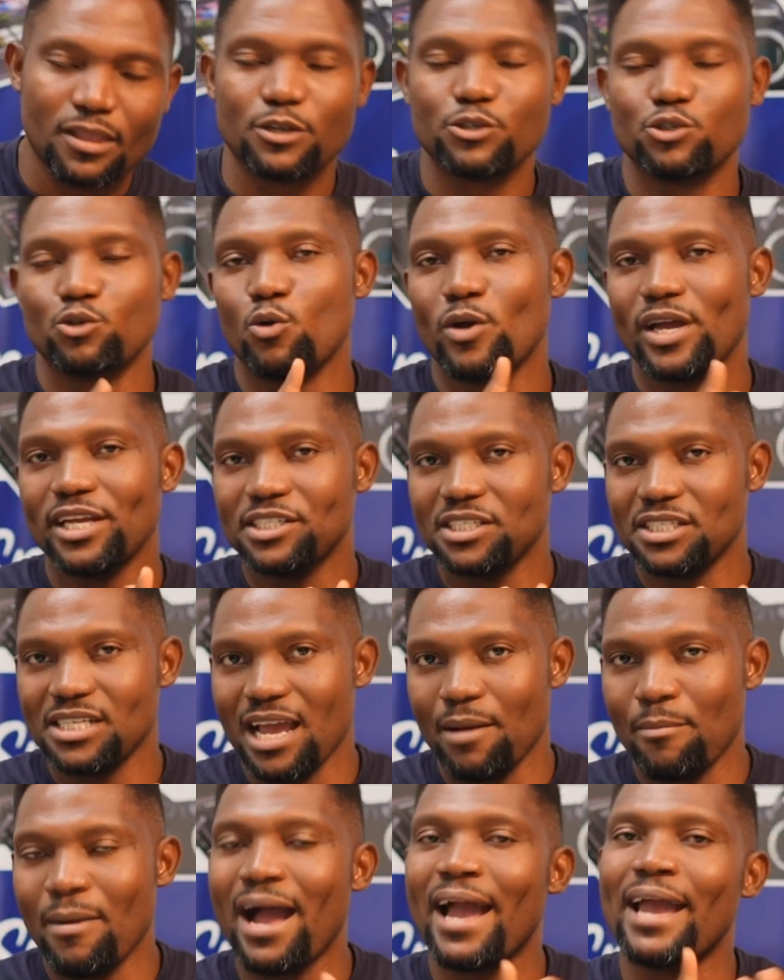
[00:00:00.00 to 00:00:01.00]
So
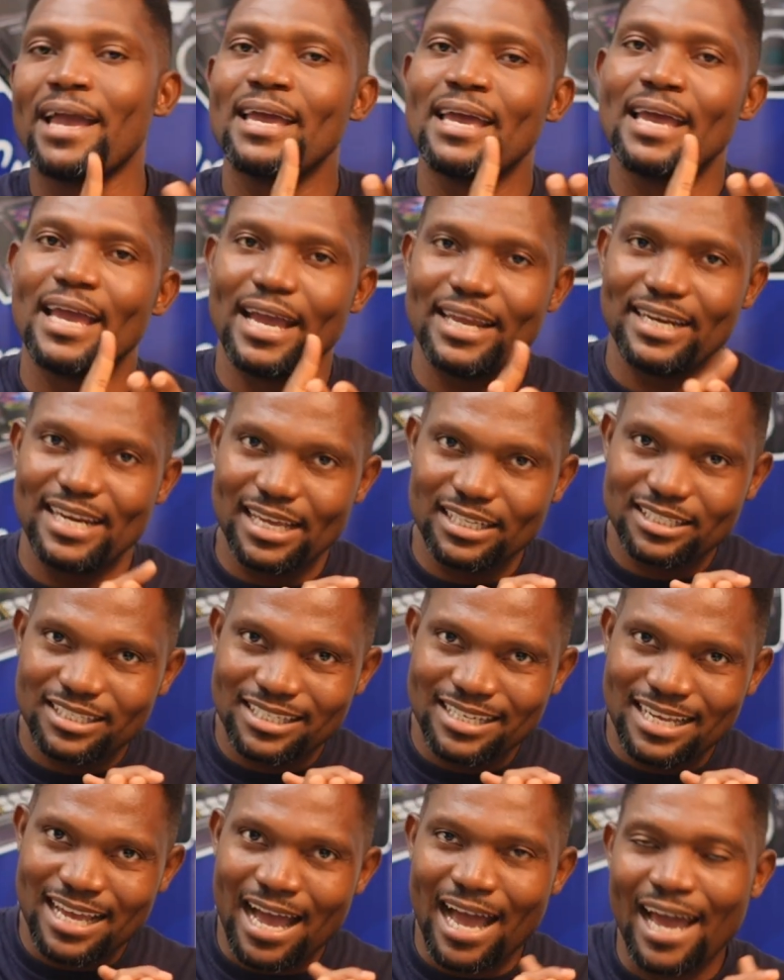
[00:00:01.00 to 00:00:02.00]
HDMI and
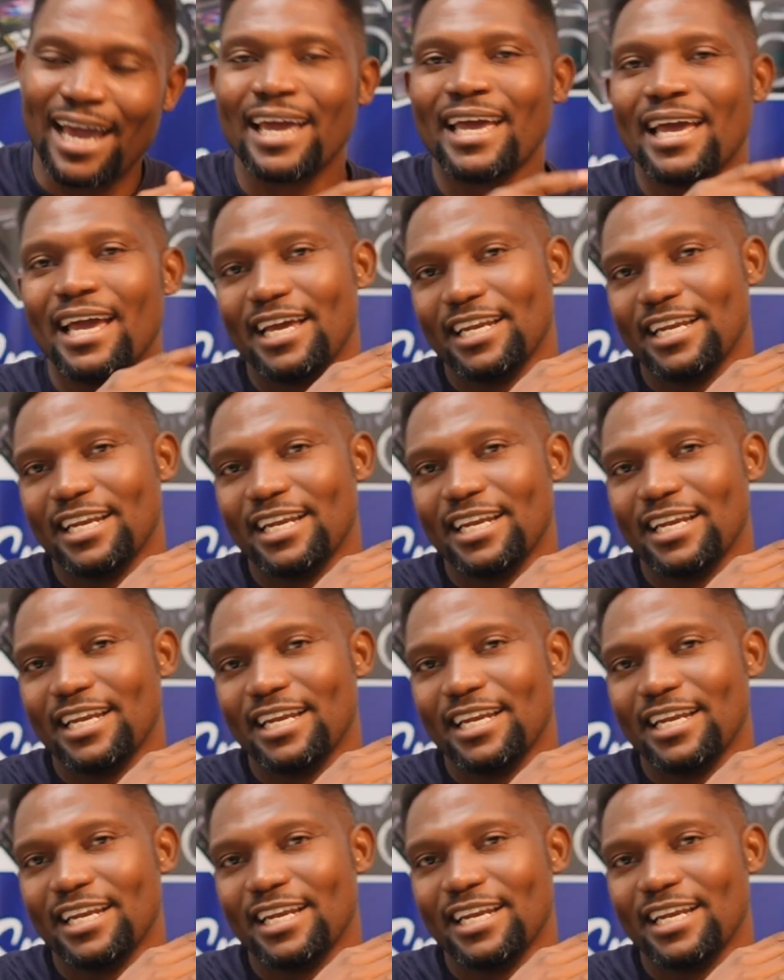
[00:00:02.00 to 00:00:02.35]
SDI,